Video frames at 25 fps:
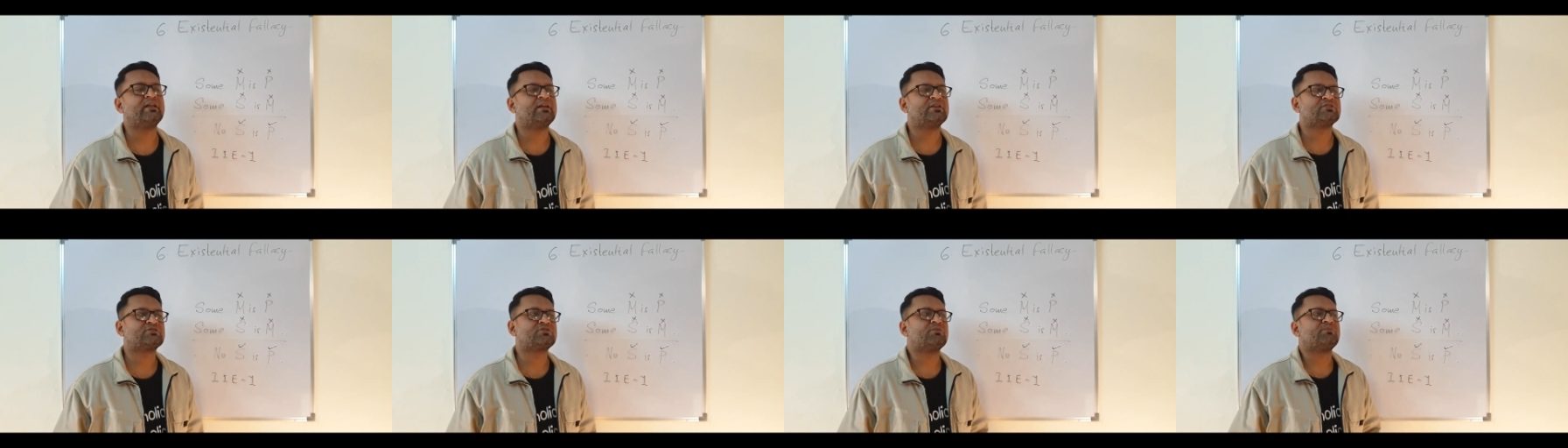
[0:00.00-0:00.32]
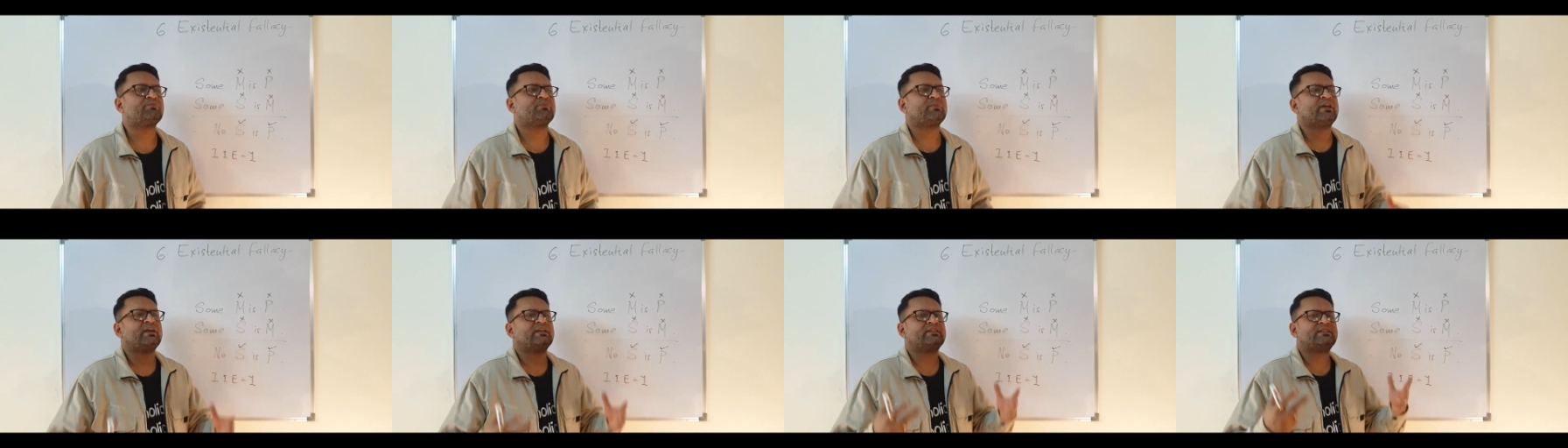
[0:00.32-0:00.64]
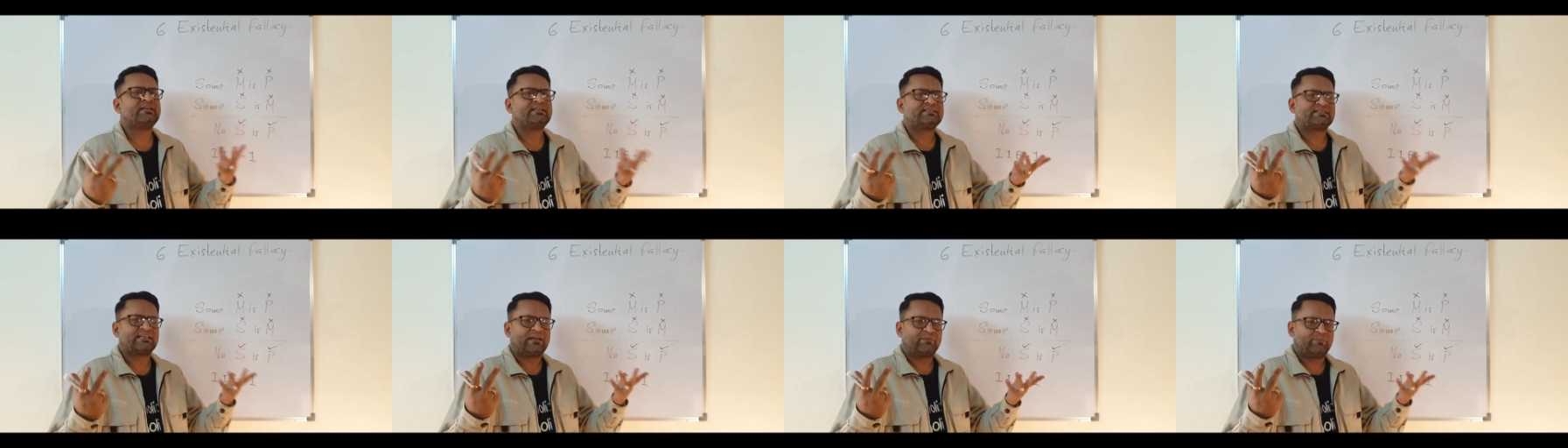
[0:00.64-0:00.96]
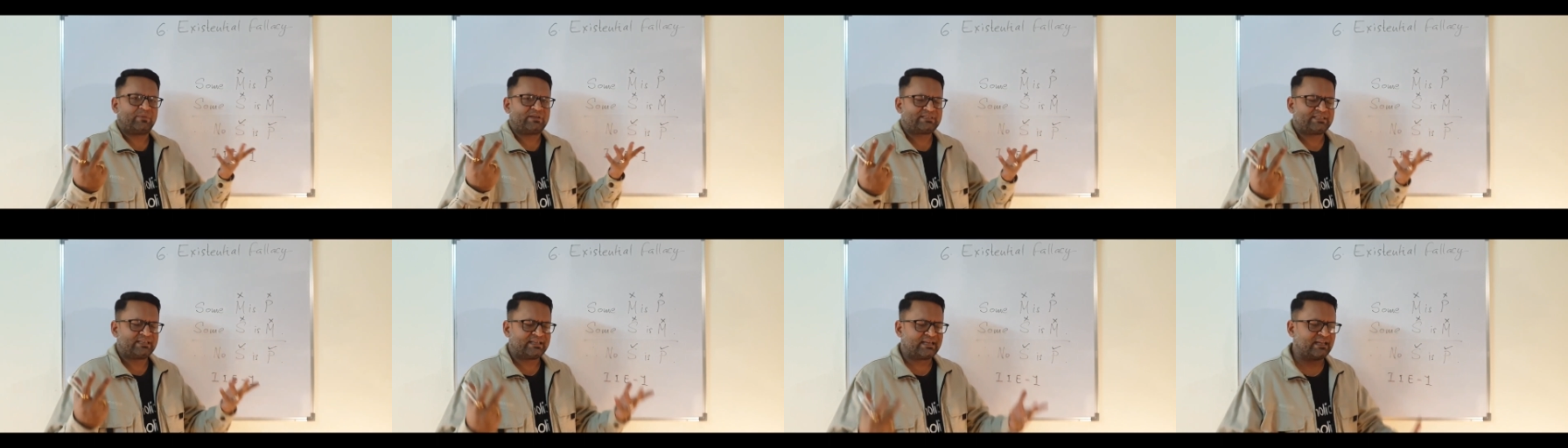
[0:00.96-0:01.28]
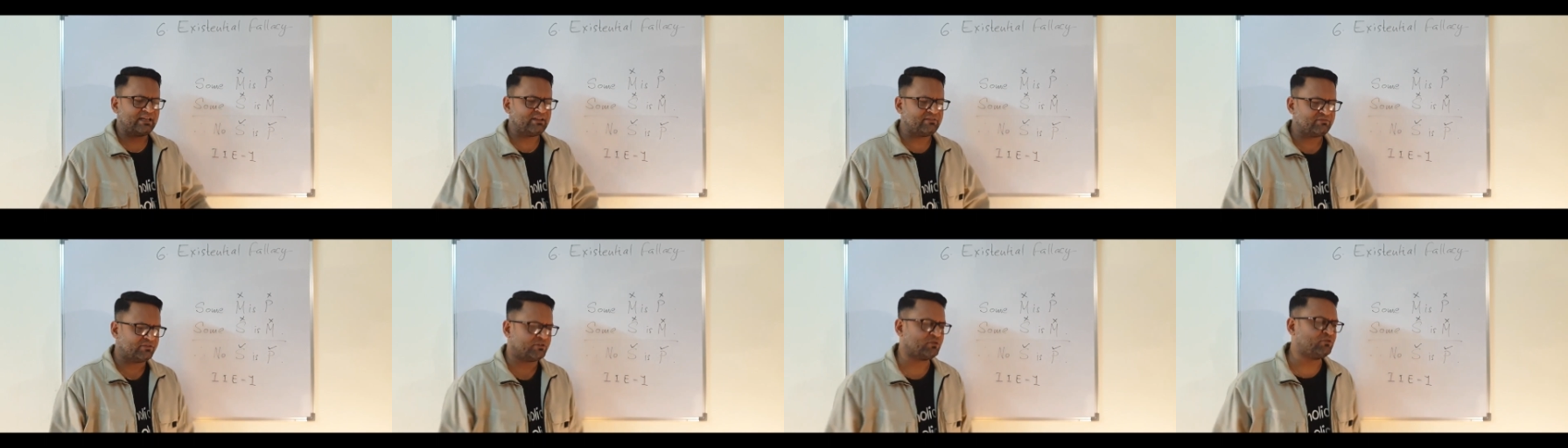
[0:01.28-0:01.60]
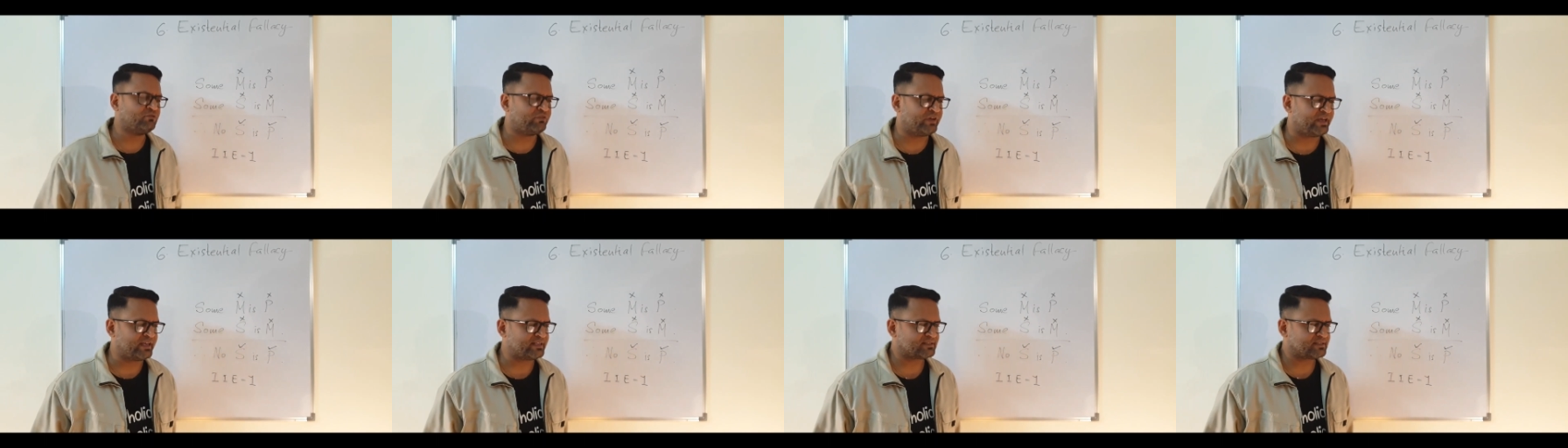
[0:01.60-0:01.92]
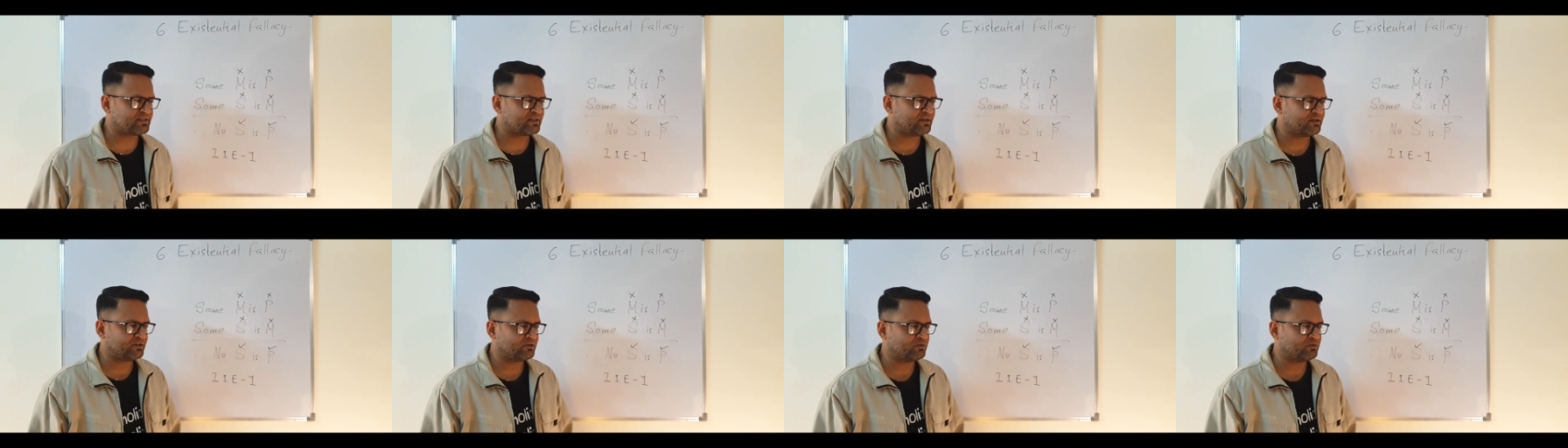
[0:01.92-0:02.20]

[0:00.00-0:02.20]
So these are basically few ways